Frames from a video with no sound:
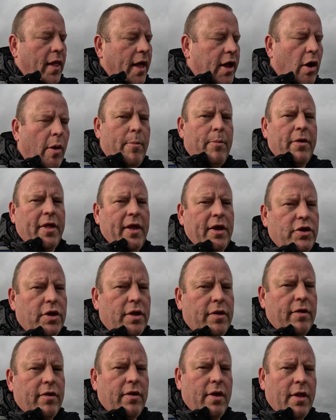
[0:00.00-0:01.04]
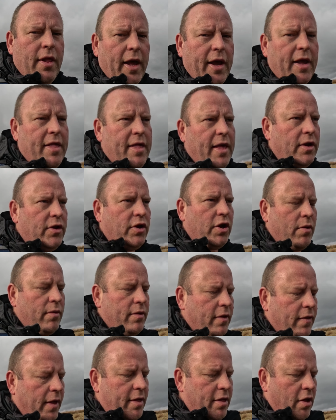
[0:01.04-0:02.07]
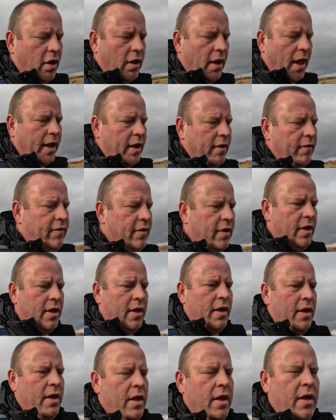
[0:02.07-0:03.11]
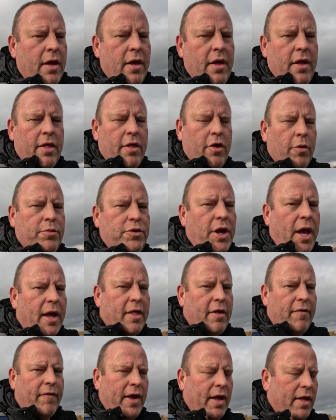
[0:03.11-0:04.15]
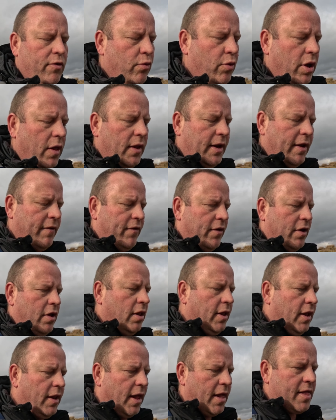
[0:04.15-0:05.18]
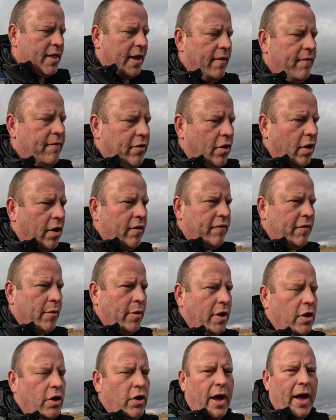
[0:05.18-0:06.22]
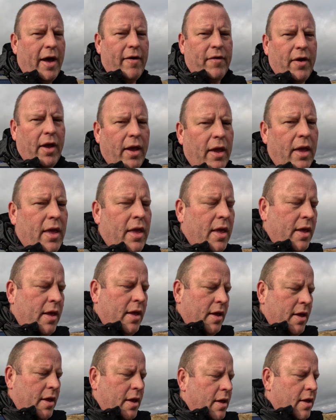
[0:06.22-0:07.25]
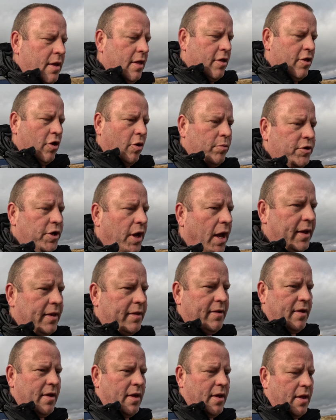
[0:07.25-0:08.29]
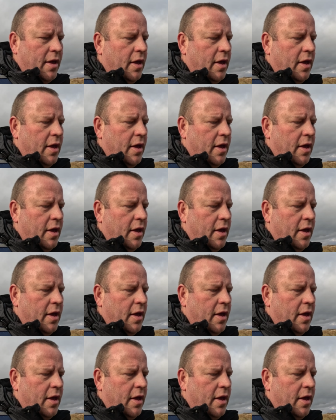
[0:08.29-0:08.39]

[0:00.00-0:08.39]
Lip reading: of like compositions, like I said, due to the sort of lack of subjects. I think it's really difficult in landscape photography when you don't have a subject.